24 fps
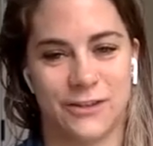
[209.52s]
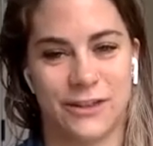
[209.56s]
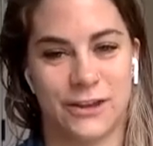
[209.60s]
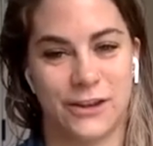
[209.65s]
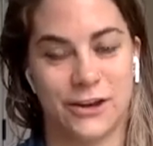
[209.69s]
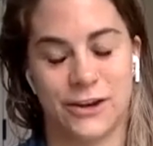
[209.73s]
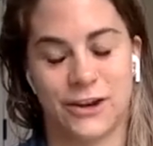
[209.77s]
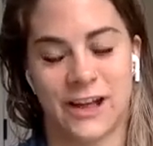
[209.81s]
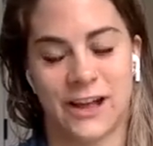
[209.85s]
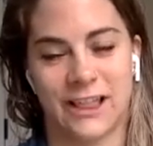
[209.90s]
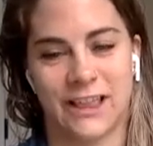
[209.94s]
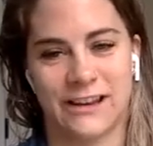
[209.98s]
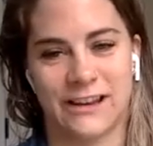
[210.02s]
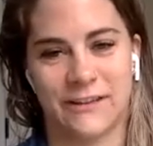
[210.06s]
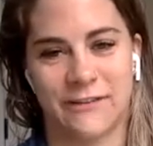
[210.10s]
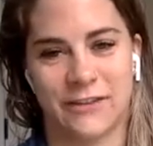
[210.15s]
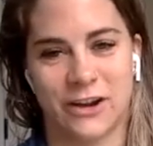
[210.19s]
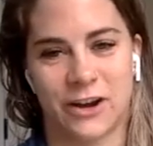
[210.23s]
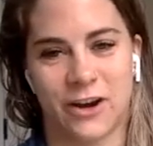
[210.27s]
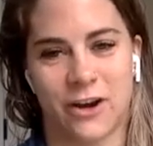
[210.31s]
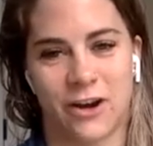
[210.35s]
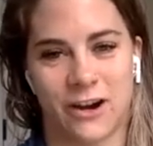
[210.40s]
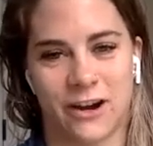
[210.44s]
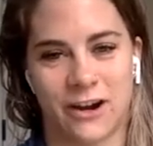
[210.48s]
you're not allowed to have
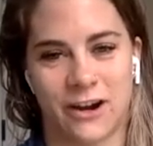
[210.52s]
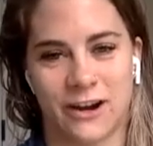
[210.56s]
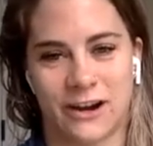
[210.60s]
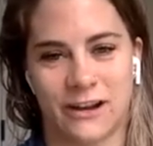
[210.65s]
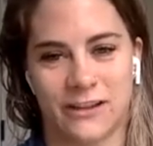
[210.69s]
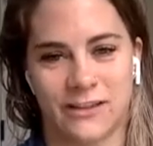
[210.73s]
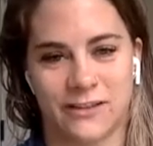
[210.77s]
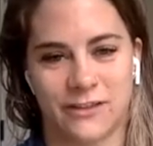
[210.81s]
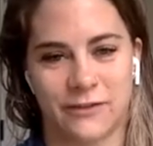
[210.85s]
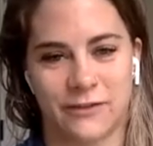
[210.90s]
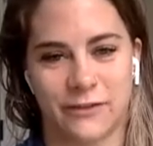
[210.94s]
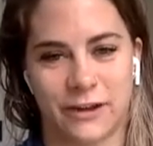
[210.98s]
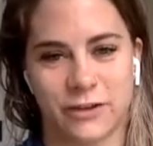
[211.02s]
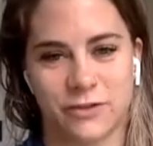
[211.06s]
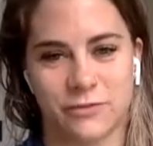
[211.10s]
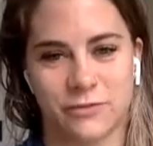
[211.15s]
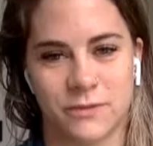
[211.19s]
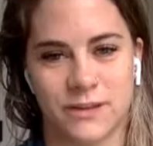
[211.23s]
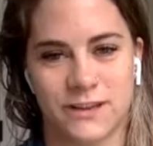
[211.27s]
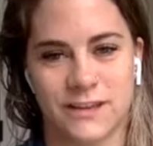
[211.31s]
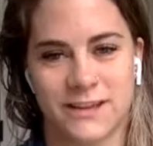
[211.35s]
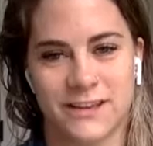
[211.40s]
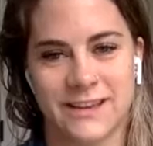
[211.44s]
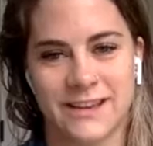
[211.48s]
a car as a
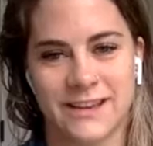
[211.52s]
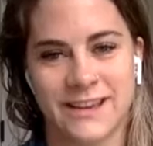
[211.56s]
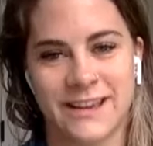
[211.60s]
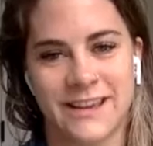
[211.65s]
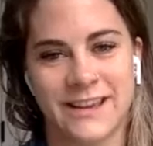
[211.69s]
freshman.